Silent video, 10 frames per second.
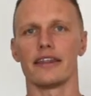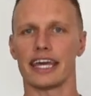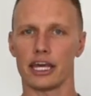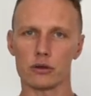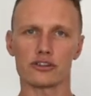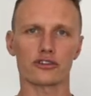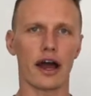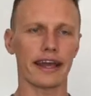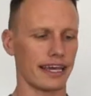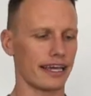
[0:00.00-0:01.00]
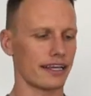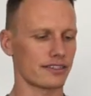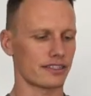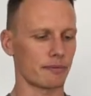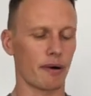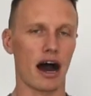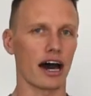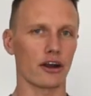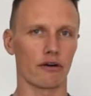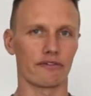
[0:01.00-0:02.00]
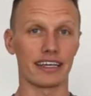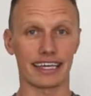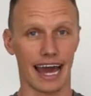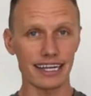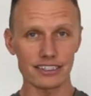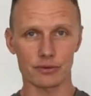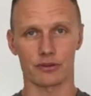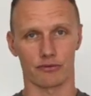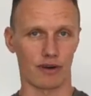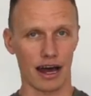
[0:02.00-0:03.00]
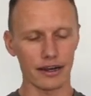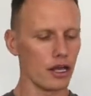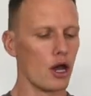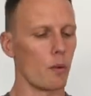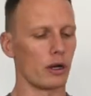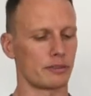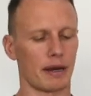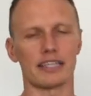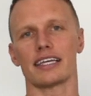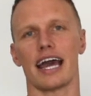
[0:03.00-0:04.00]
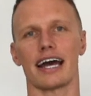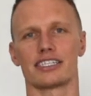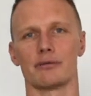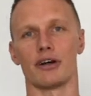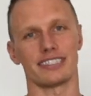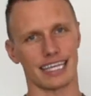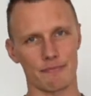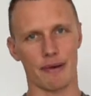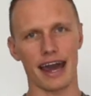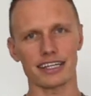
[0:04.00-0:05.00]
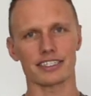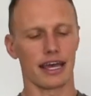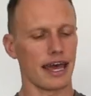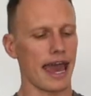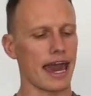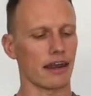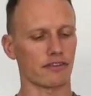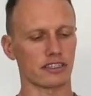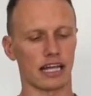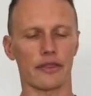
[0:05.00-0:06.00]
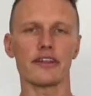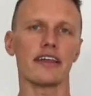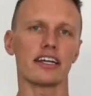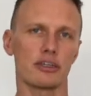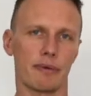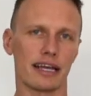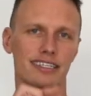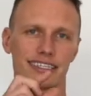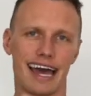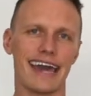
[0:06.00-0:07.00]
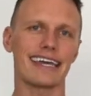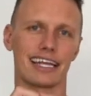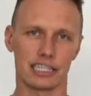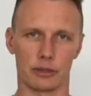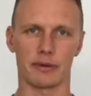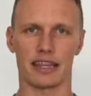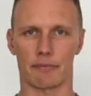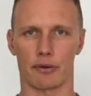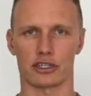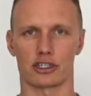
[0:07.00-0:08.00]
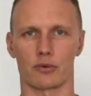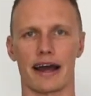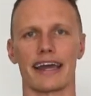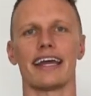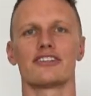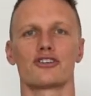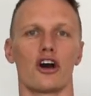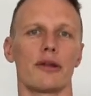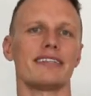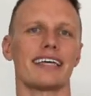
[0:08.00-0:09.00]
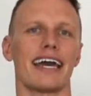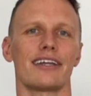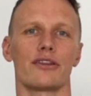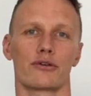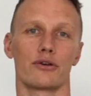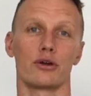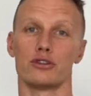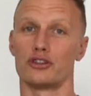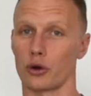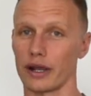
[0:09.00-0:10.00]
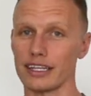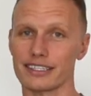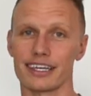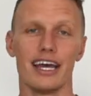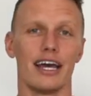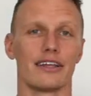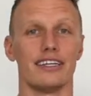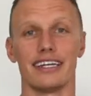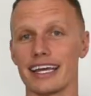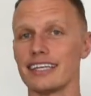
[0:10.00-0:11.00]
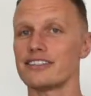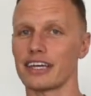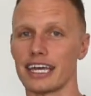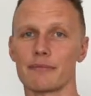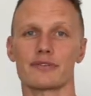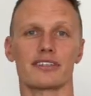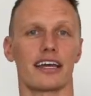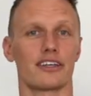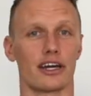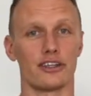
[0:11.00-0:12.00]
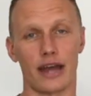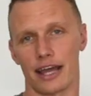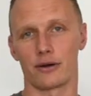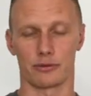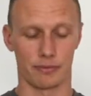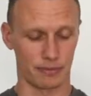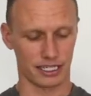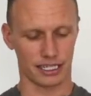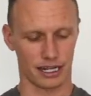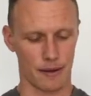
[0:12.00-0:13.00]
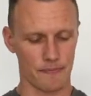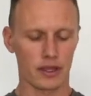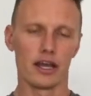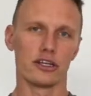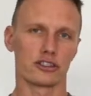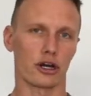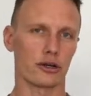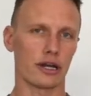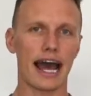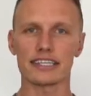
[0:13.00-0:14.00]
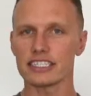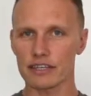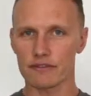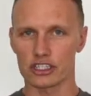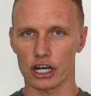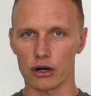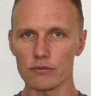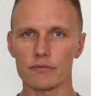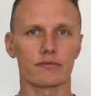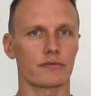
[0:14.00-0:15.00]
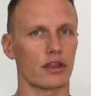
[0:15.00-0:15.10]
The heel strike is the part of the gait, the run, which basically has the most impact. And if there's nothing there to basically take a little bit of that pressure away, it's going to be taken through your joints, your knees, your hips, and your ankles in particular. So Asics have the gel.